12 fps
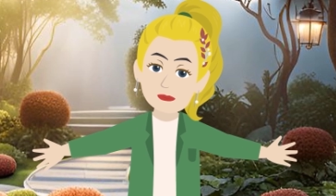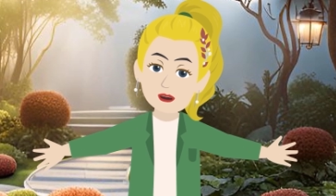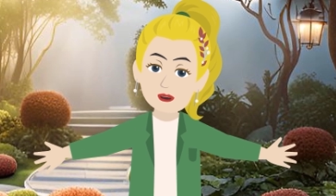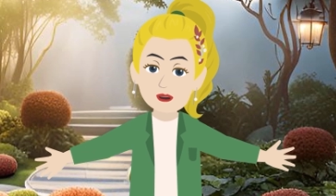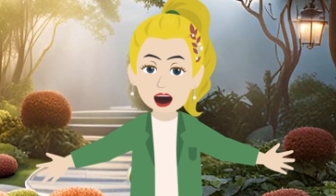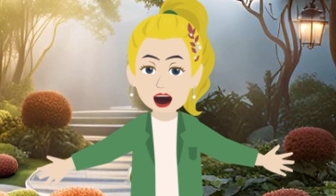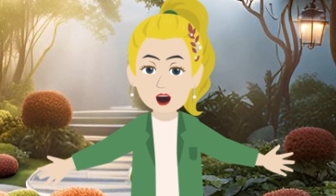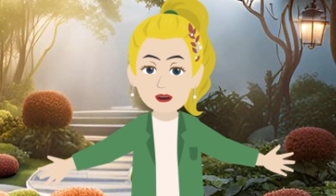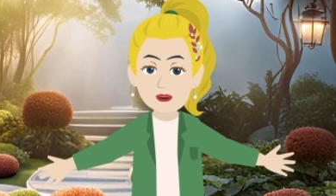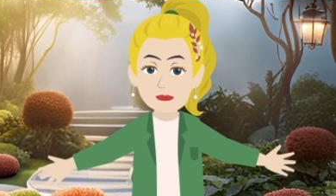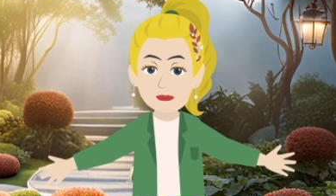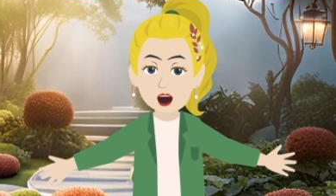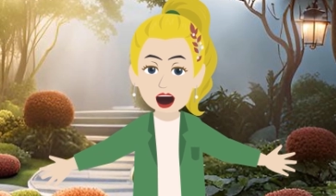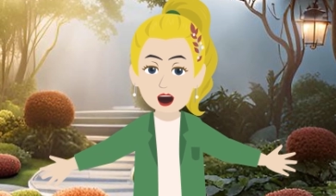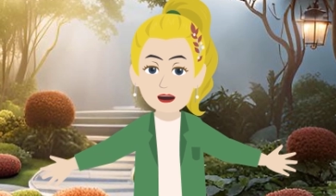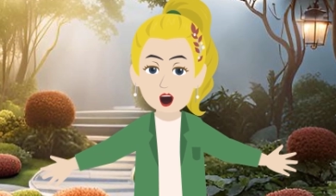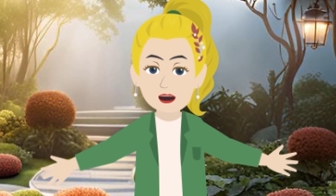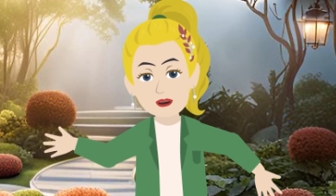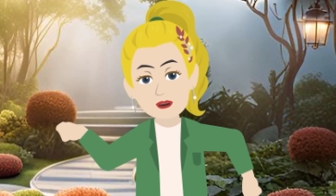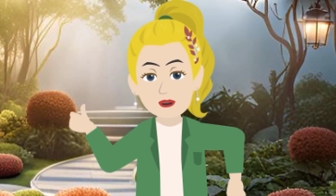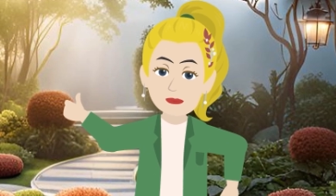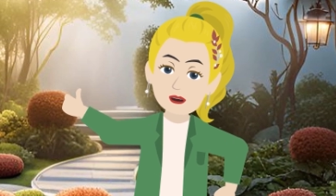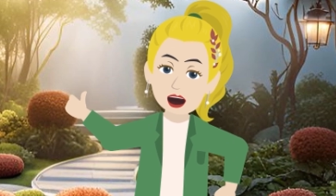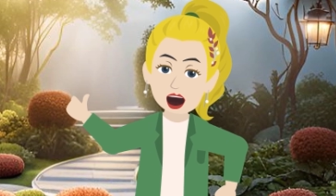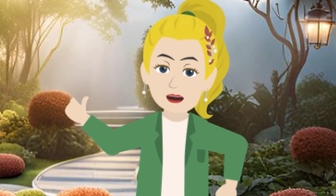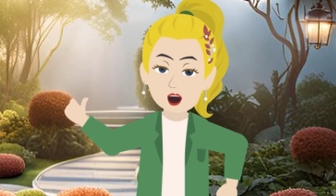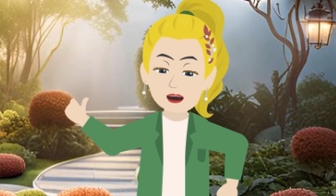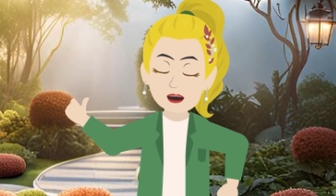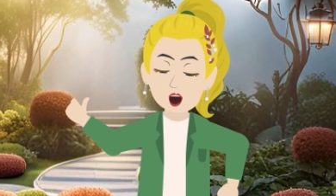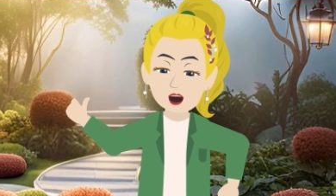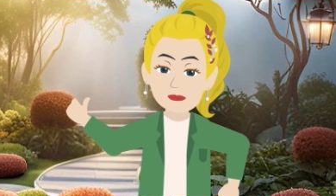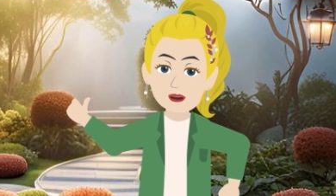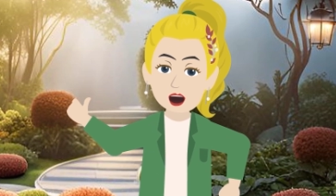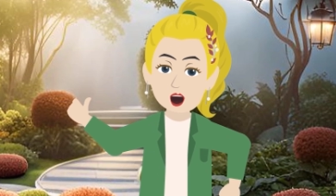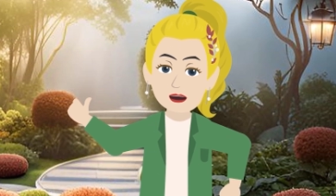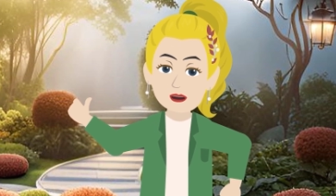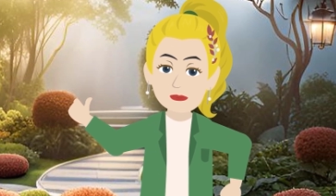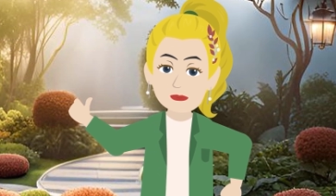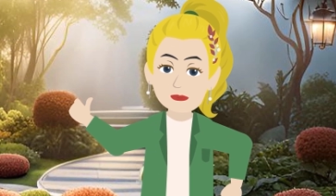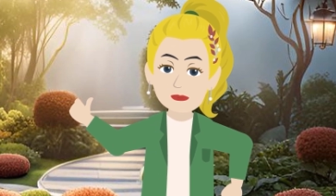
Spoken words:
So all of this goes in the way of saying,